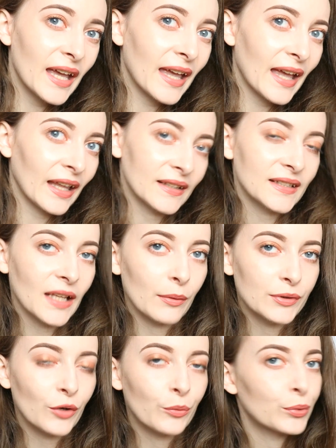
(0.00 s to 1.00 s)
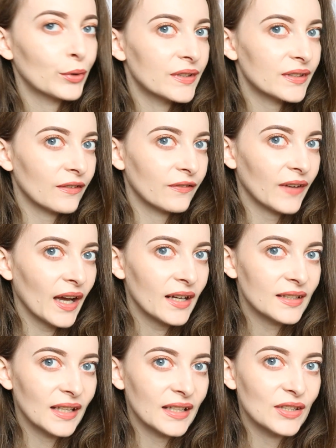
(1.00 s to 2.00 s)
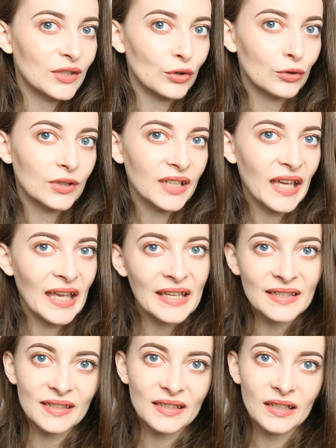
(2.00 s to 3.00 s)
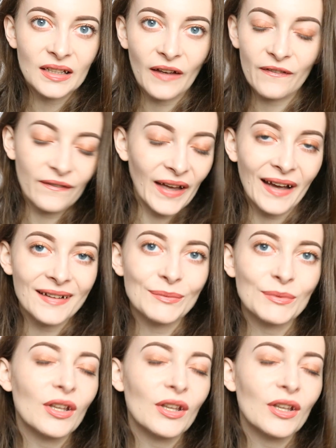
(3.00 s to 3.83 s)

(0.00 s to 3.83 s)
it adds that sort of bronze effect, like sun-kissed effect,